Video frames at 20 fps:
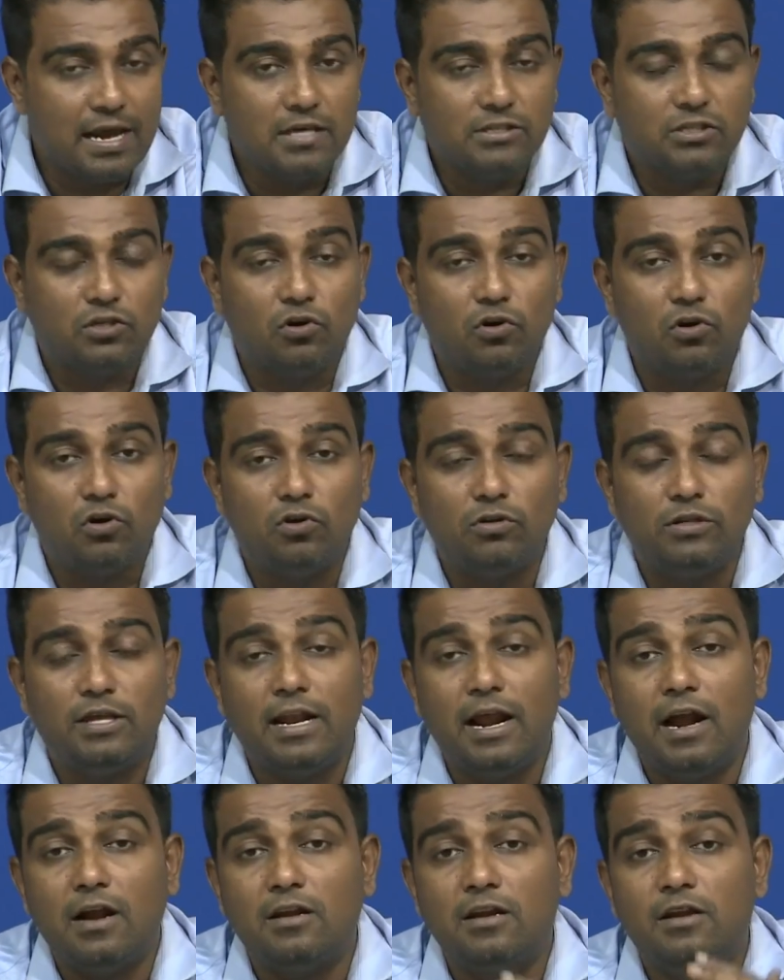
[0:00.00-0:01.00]
So, there
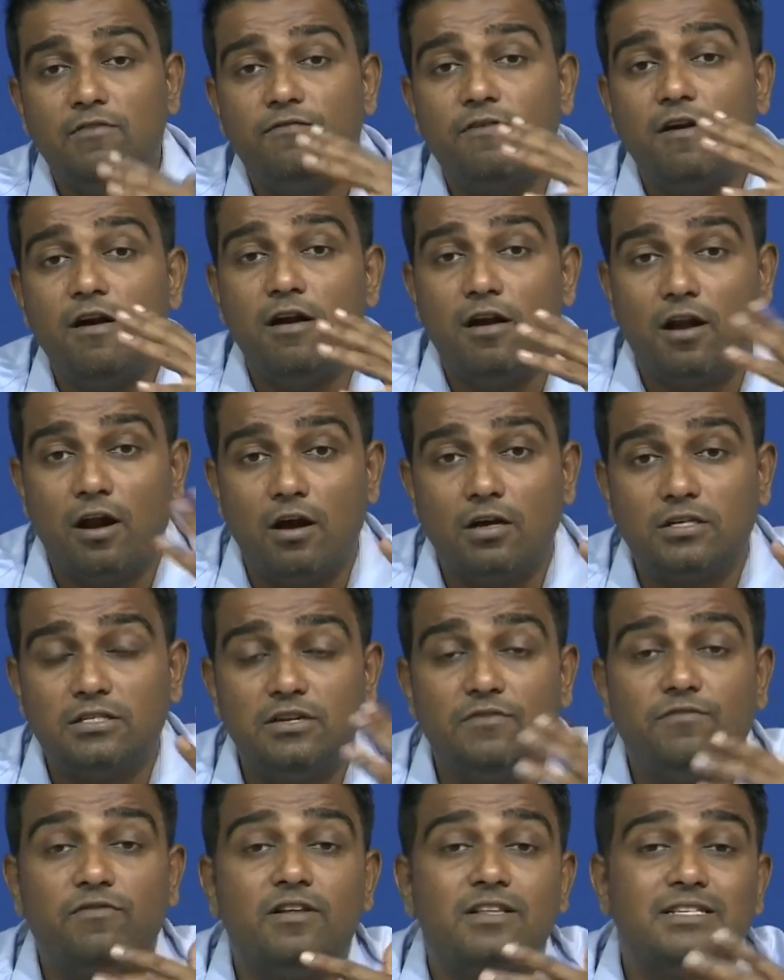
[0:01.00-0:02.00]
are different drugs
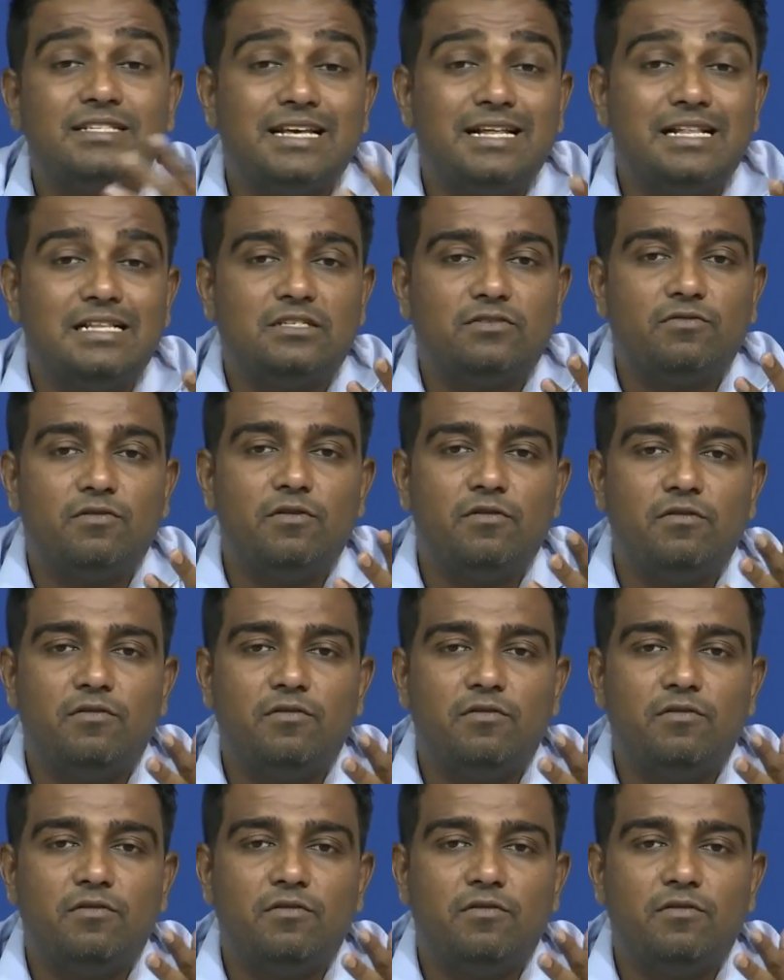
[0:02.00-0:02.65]
different cells we,